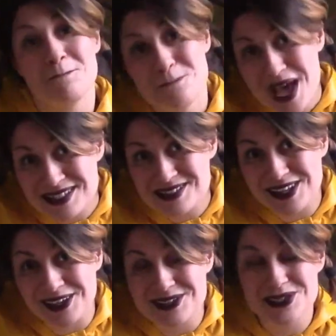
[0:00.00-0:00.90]
best
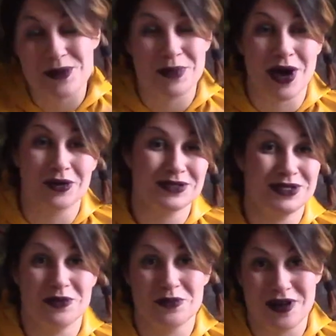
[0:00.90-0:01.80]
things about
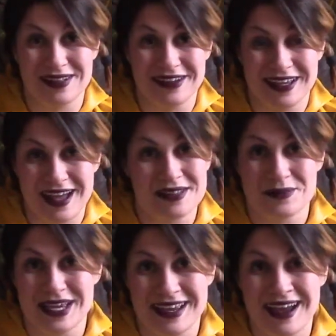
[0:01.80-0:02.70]
the Umbrella
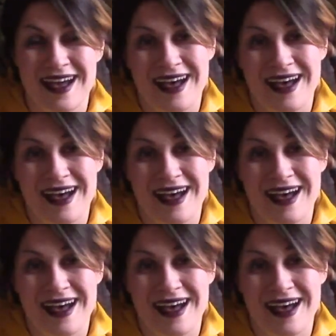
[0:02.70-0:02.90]
Academy,